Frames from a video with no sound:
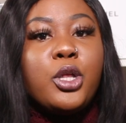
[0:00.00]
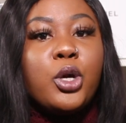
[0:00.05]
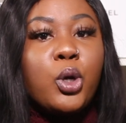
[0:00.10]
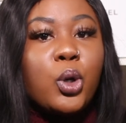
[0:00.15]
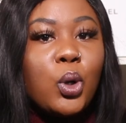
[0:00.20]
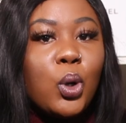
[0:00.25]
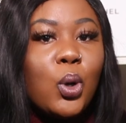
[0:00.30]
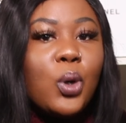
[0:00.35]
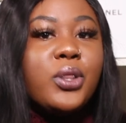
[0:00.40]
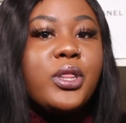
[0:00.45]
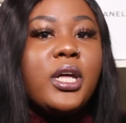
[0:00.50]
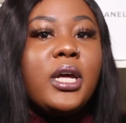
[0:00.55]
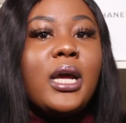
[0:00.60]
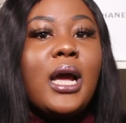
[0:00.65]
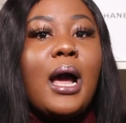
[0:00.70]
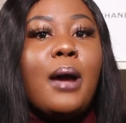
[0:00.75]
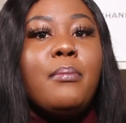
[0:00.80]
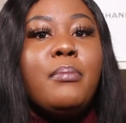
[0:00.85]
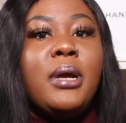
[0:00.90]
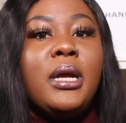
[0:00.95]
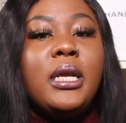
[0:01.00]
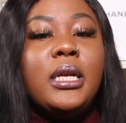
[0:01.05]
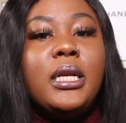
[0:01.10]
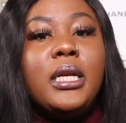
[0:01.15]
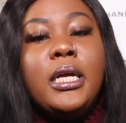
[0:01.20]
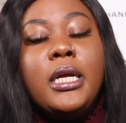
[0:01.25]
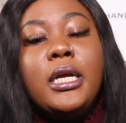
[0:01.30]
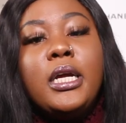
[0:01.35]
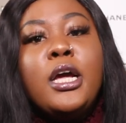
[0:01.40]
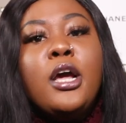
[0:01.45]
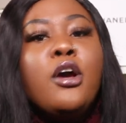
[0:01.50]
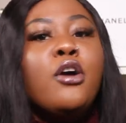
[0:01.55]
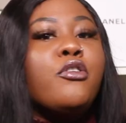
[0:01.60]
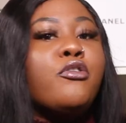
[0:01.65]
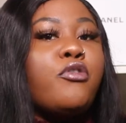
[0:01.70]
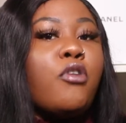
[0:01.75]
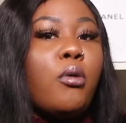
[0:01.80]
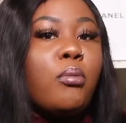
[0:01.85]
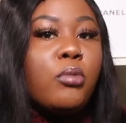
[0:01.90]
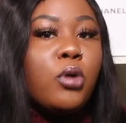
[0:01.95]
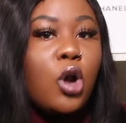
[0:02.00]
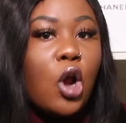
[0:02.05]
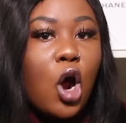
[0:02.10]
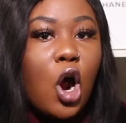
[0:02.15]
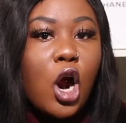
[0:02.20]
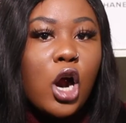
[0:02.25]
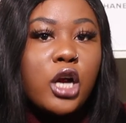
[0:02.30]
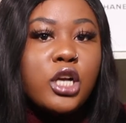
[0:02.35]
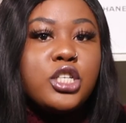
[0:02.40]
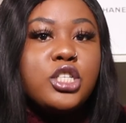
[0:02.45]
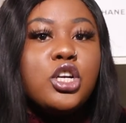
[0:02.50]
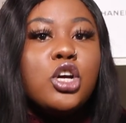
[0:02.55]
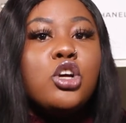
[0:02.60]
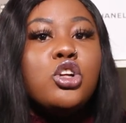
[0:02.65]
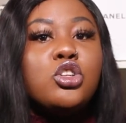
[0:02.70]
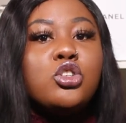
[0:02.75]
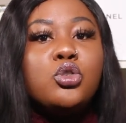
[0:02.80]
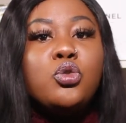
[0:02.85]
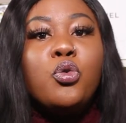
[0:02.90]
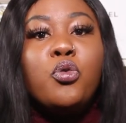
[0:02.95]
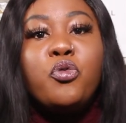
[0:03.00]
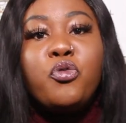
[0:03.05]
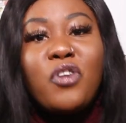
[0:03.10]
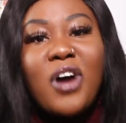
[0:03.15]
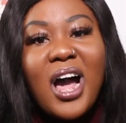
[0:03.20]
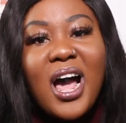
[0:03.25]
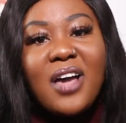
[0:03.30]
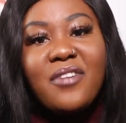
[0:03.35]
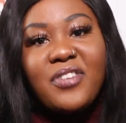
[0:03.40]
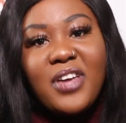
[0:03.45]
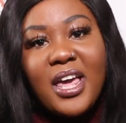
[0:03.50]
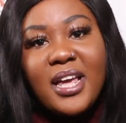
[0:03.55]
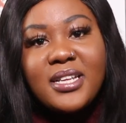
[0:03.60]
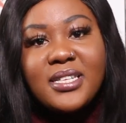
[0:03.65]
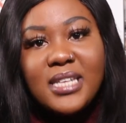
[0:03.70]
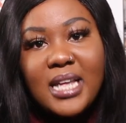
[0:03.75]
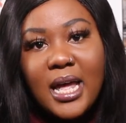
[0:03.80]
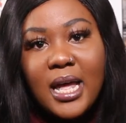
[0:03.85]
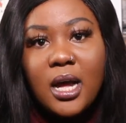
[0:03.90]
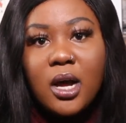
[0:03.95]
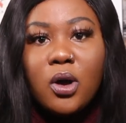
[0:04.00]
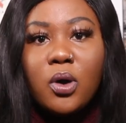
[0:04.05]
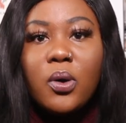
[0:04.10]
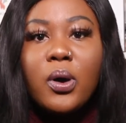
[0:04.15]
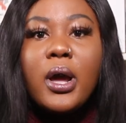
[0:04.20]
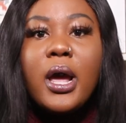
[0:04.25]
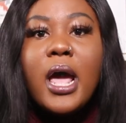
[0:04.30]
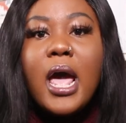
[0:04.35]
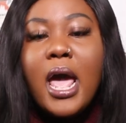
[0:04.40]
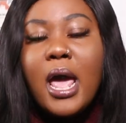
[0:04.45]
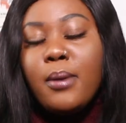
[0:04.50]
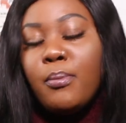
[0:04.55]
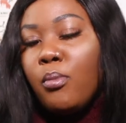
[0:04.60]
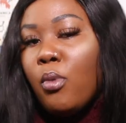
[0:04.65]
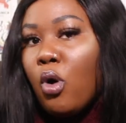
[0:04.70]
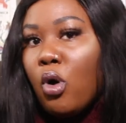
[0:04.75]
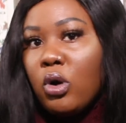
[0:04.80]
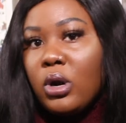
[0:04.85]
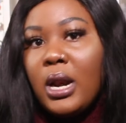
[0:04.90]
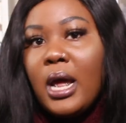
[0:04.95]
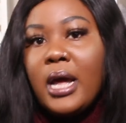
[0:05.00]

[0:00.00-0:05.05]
the clothing are mainly from large to 5XL and more.